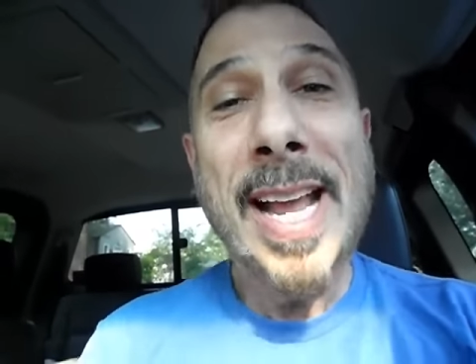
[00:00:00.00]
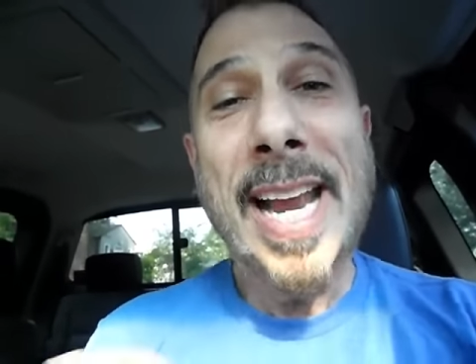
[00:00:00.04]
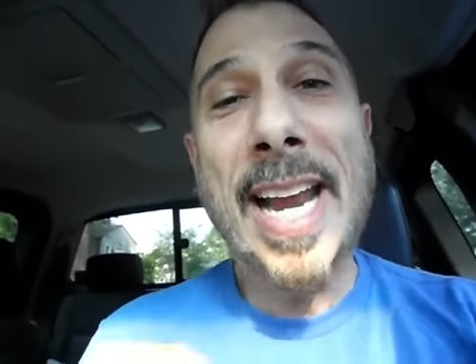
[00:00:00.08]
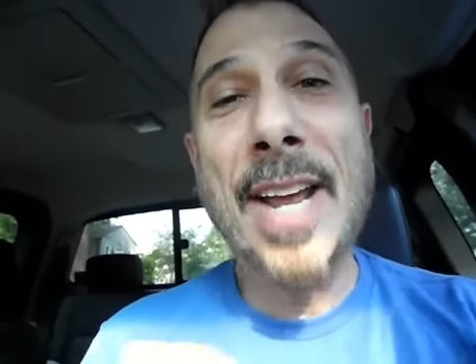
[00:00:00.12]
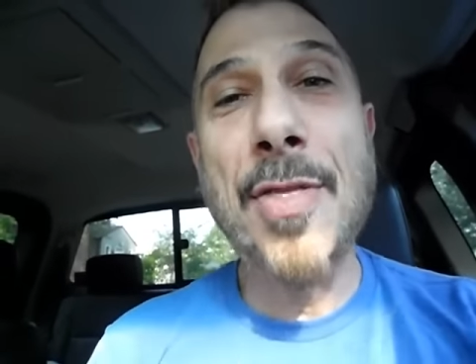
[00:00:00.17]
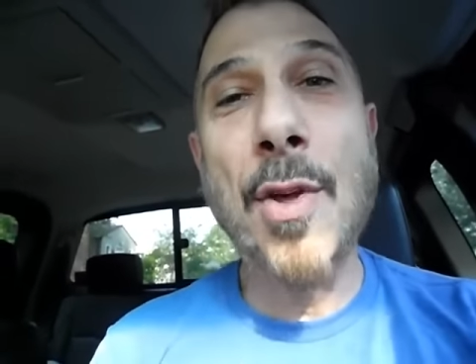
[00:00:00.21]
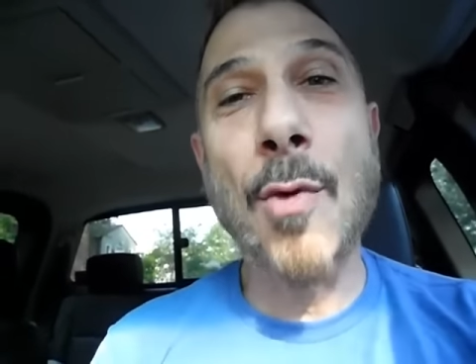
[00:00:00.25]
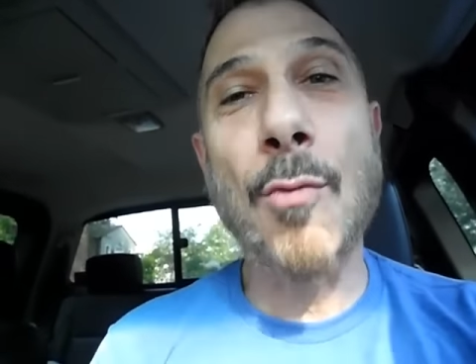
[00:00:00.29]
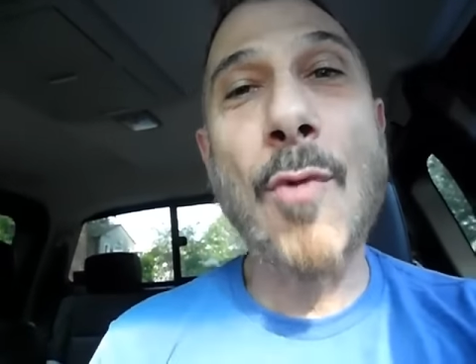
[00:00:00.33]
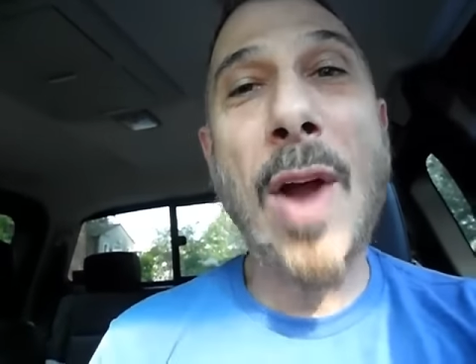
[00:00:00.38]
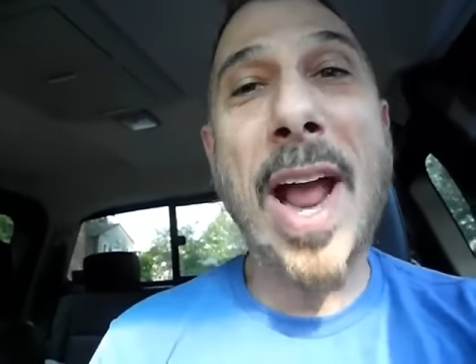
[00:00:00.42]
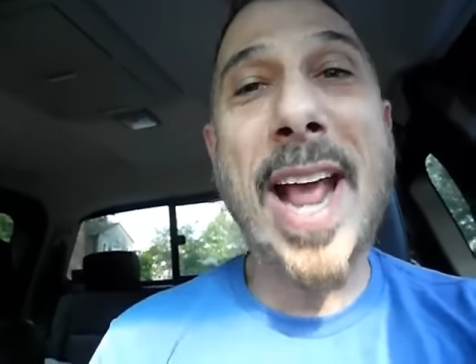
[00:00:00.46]

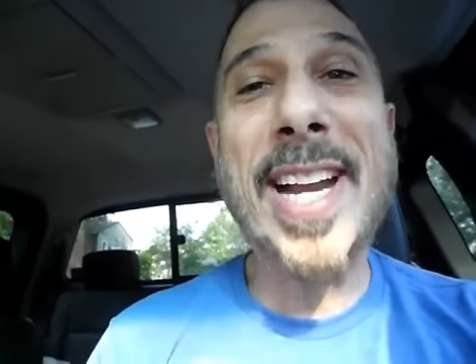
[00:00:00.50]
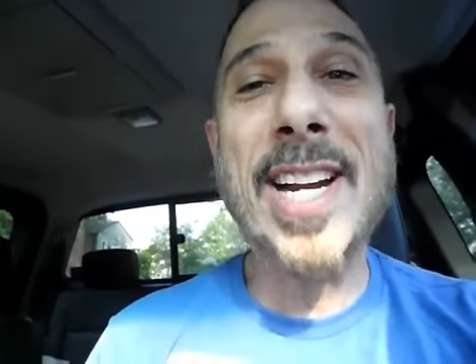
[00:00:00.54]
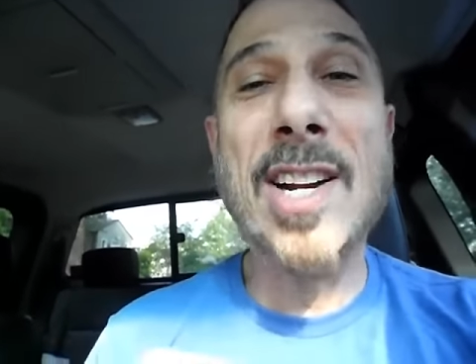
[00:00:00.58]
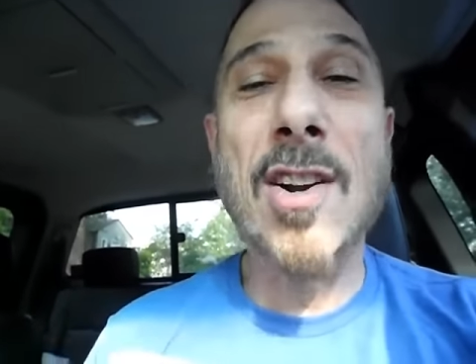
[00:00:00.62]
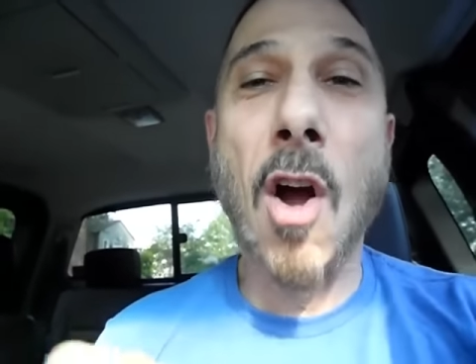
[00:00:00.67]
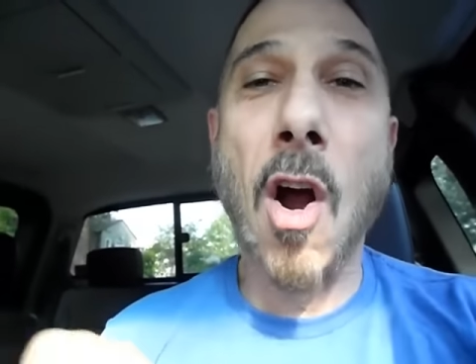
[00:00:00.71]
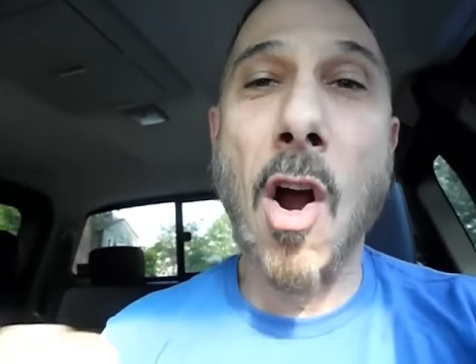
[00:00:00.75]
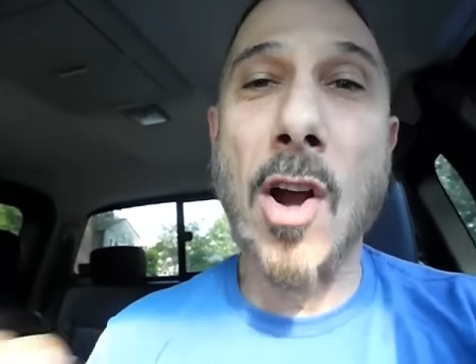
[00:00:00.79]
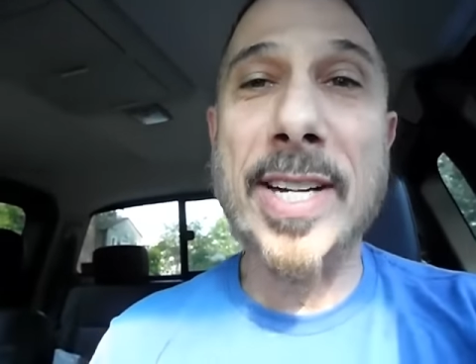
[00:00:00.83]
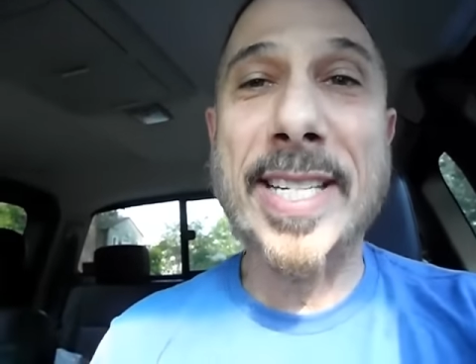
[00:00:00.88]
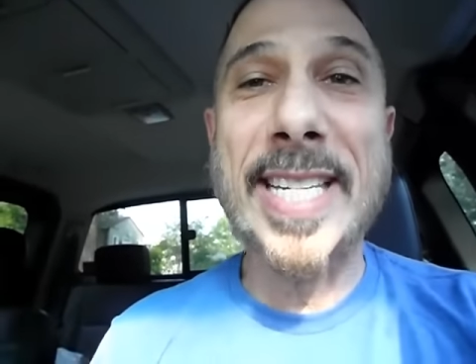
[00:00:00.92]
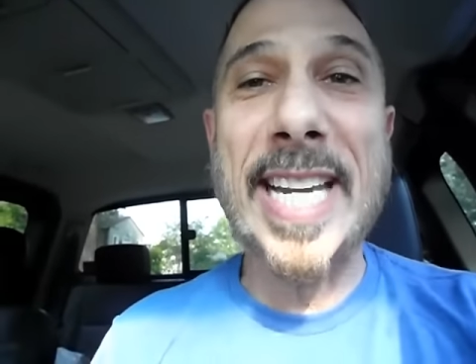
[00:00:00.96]
in the rated
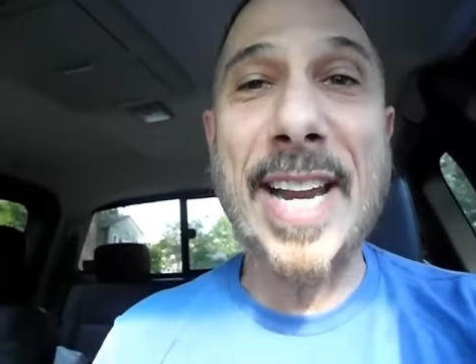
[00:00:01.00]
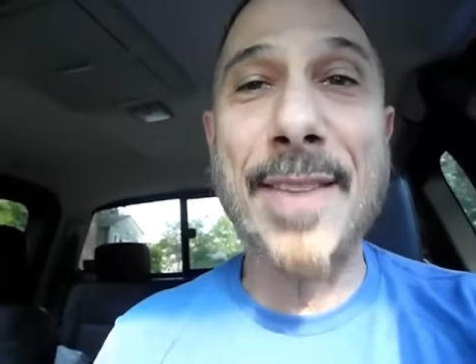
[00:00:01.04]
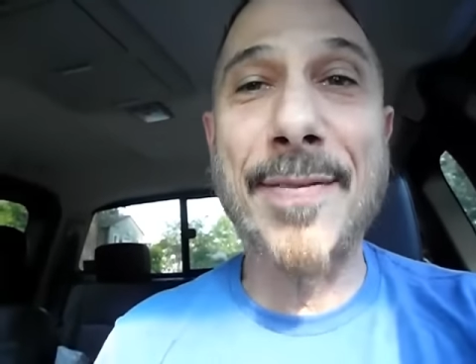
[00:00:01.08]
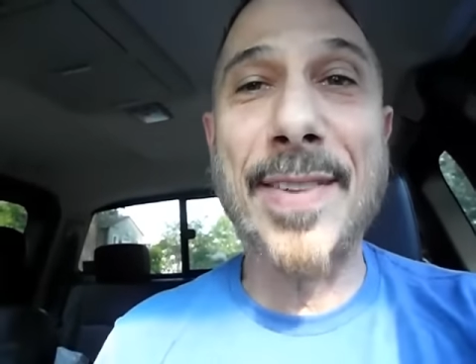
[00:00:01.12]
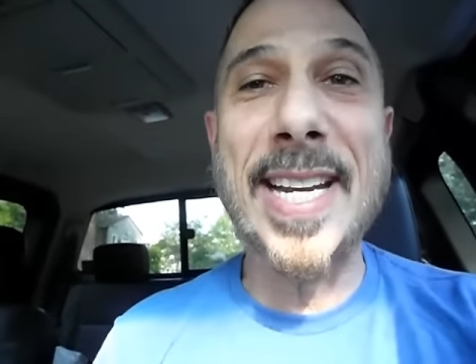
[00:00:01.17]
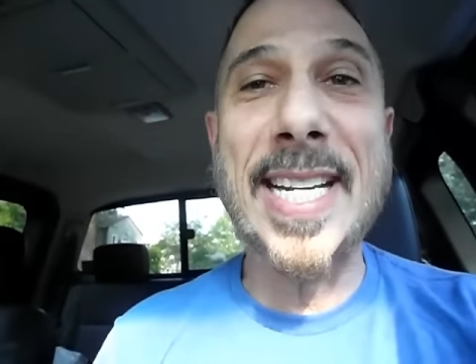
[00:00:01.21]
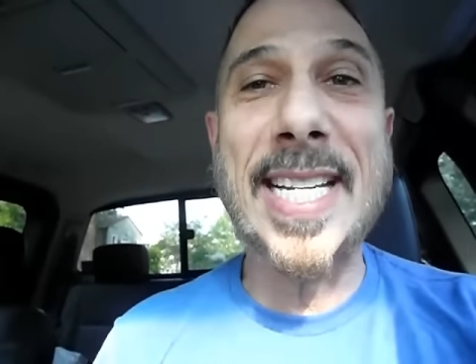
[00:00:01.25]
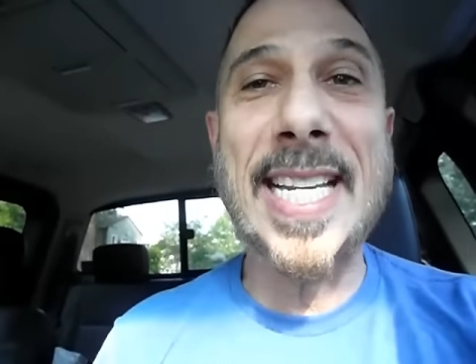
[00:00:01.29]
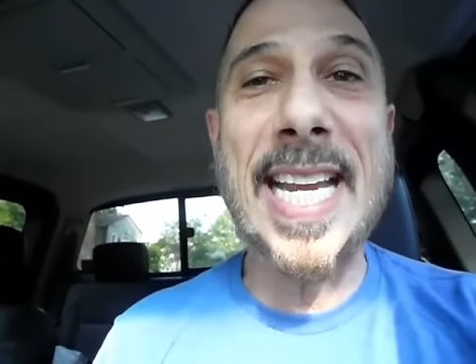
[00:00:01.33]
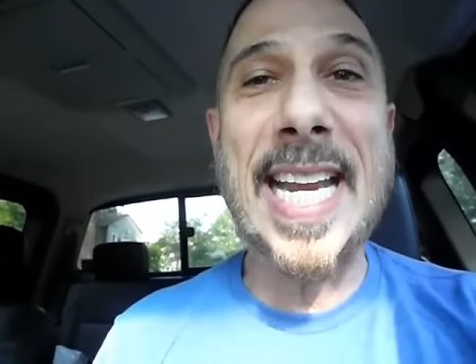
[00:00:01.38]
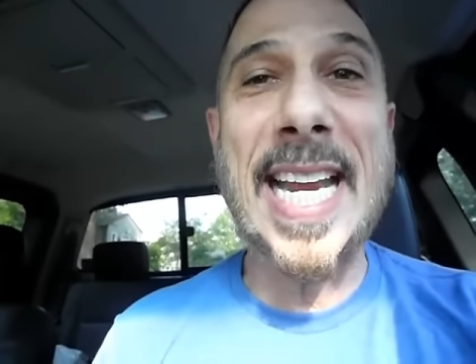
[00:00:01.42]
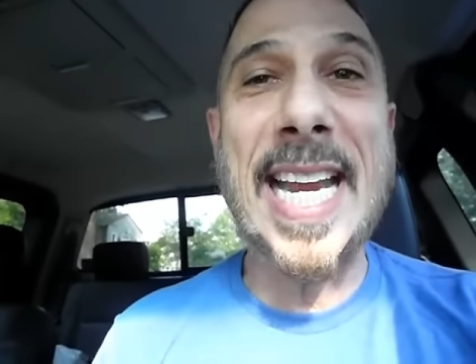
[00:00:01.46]
R
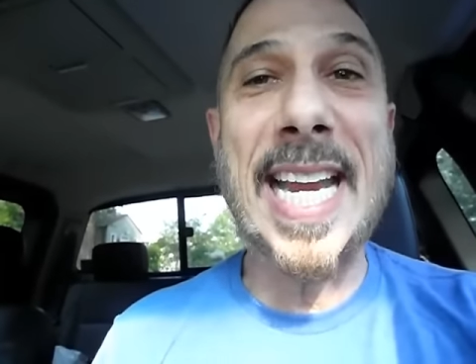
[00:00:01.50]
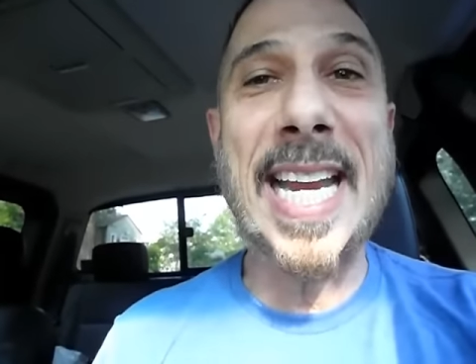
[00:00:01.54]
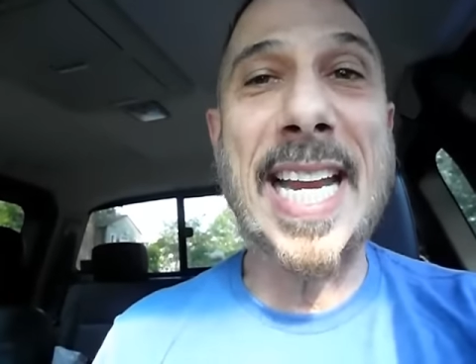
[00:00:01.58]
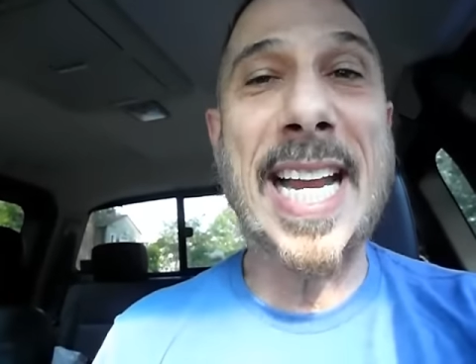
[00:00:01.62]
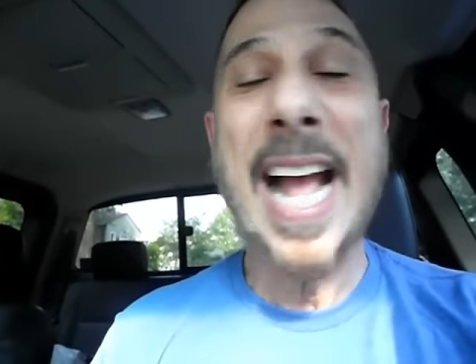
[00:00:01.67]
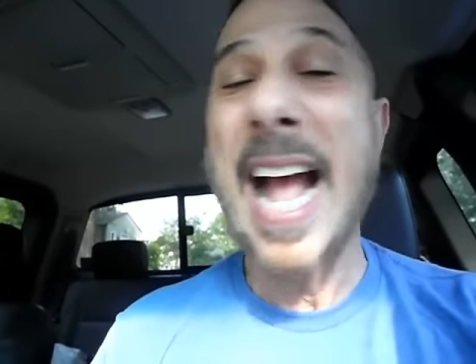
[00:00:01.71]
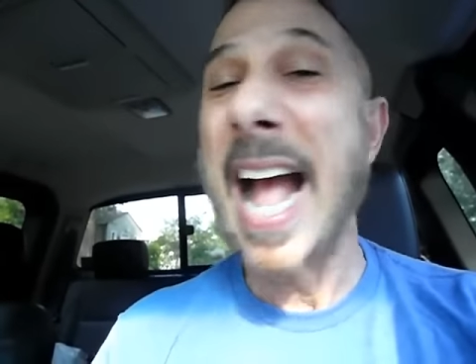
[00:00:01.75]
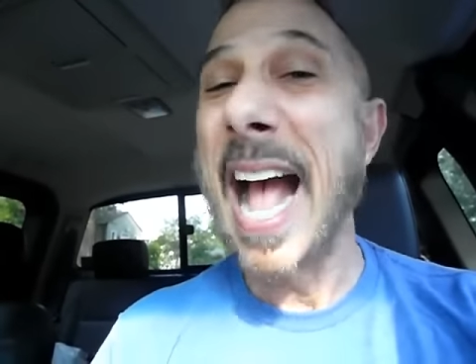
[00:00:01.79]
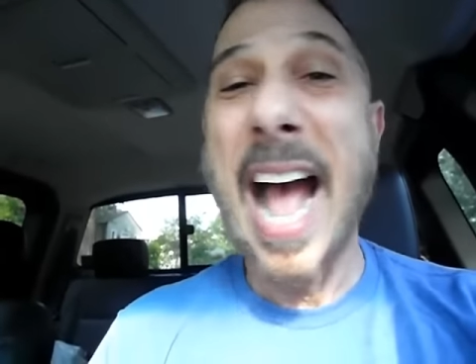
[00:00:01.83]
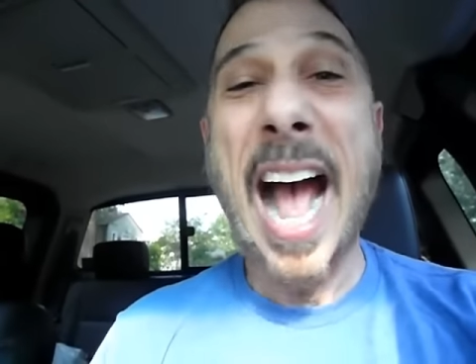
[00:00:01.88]
DVD?